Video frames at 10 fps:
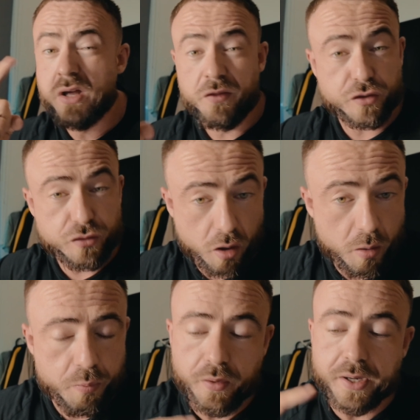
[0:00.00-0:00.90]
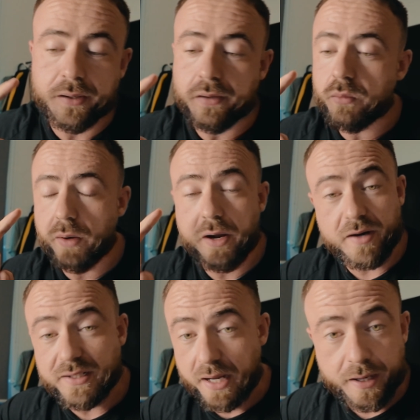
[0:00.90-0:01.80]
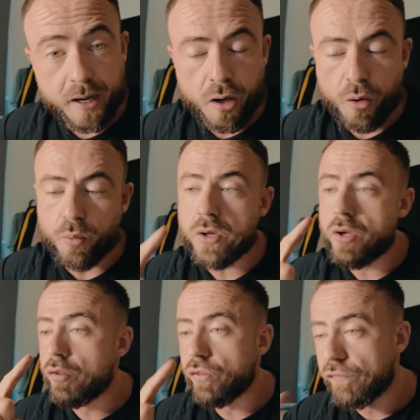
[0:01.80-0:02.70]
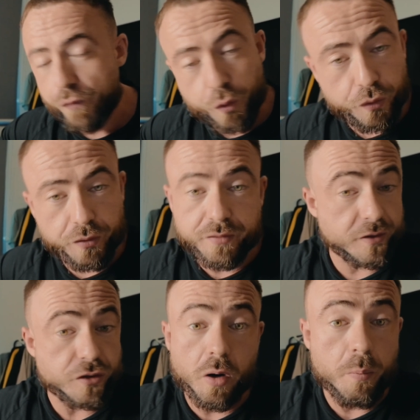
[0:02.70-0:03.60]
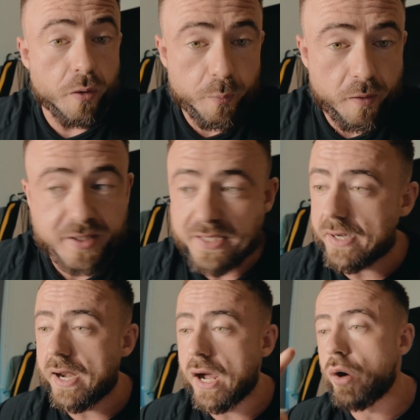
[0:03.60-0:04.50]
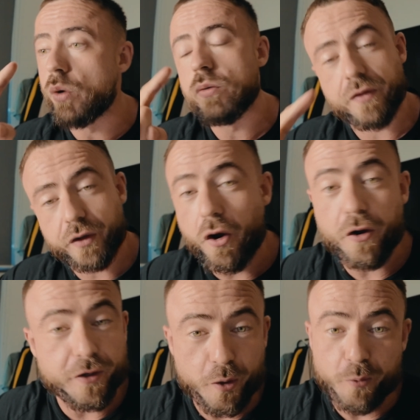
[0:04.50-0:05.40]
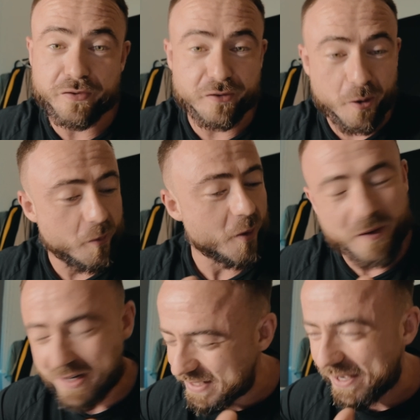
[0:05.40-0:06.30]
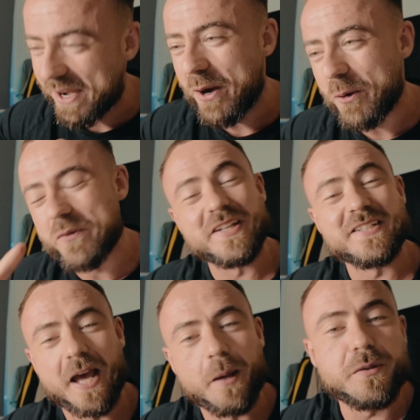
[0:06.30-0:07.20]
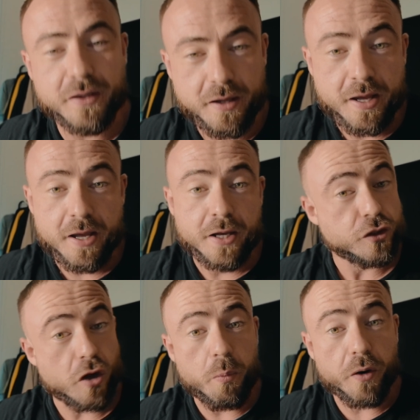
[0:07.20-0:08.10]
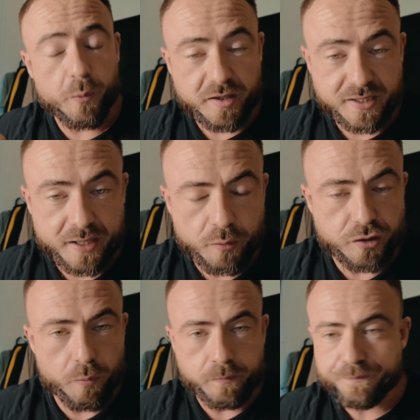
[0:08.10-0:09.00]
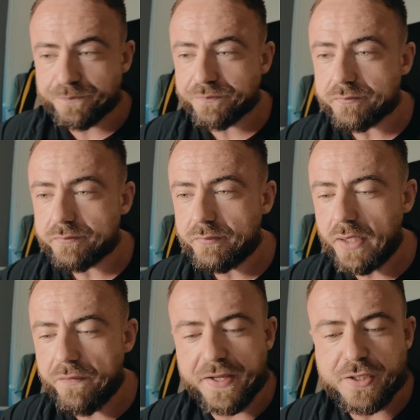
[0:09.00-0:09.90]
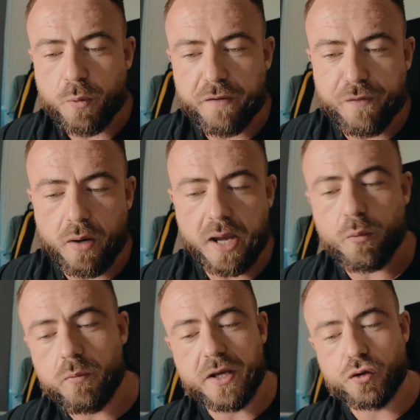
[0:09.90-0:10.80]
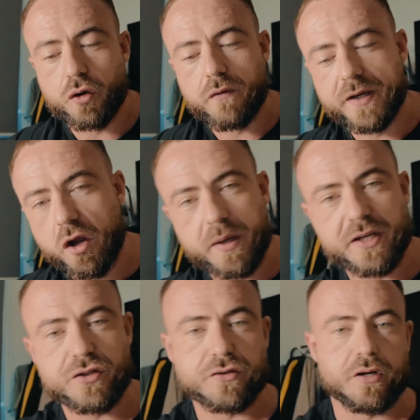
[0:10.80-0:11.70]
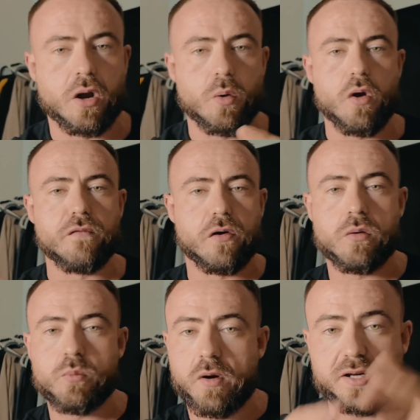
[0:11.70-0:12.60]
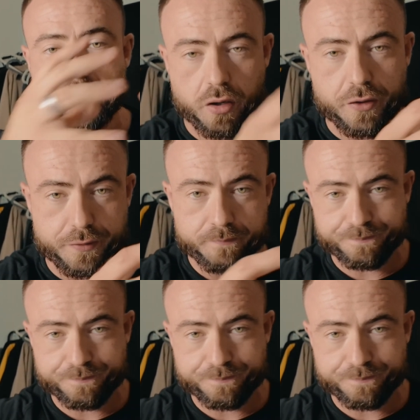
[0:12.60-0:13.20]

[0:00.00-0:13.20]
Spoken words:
the start point, where it's at now, the food, the start point, where it's at now, the cardio, the start point, where it's at now, the steps, start point, where it's at now. So this one I feel like will be a shorter video, but it's just going to go over where I started.